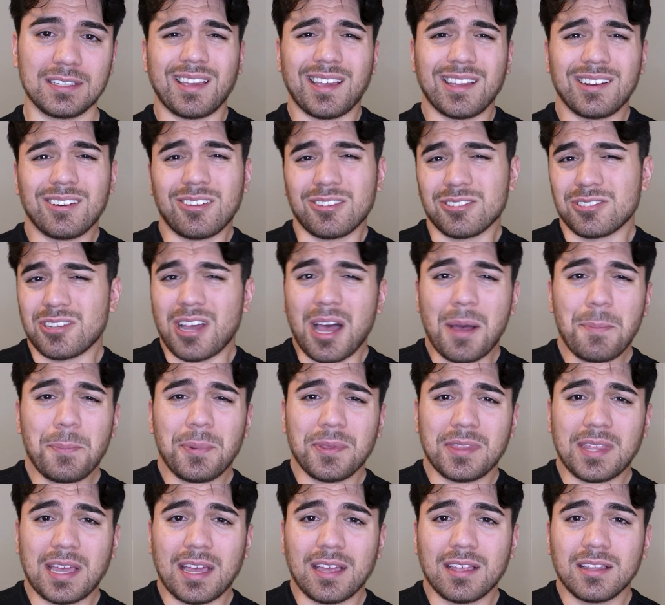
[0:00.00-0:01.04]
And on top
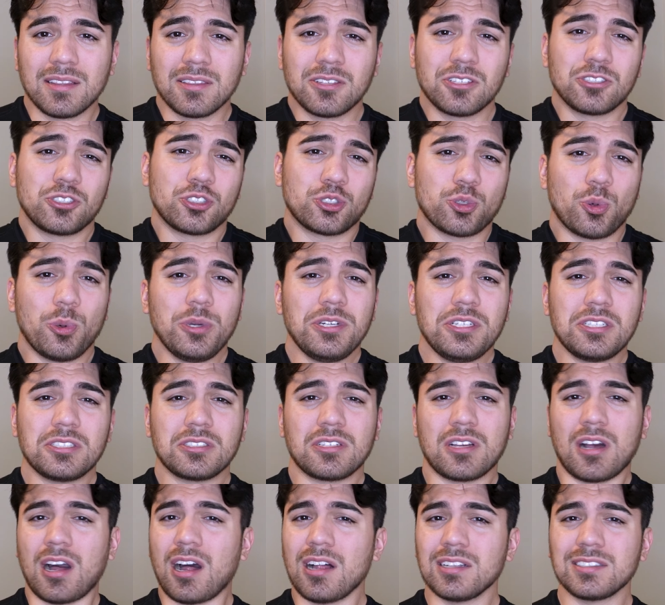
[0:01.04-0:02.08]
of that, the story just
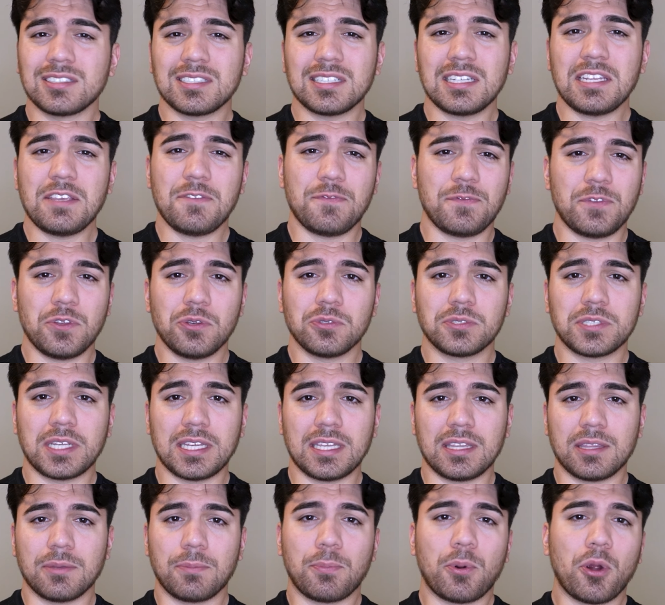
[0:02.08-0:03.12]
constantly feels
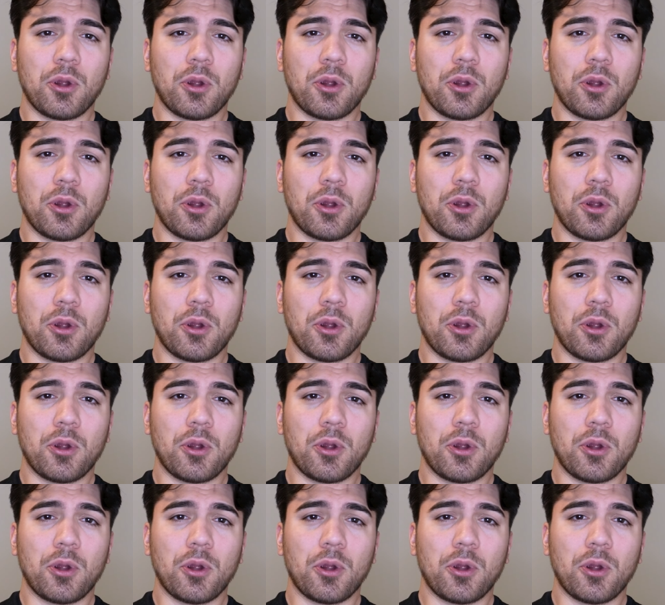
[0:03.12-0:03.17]
like the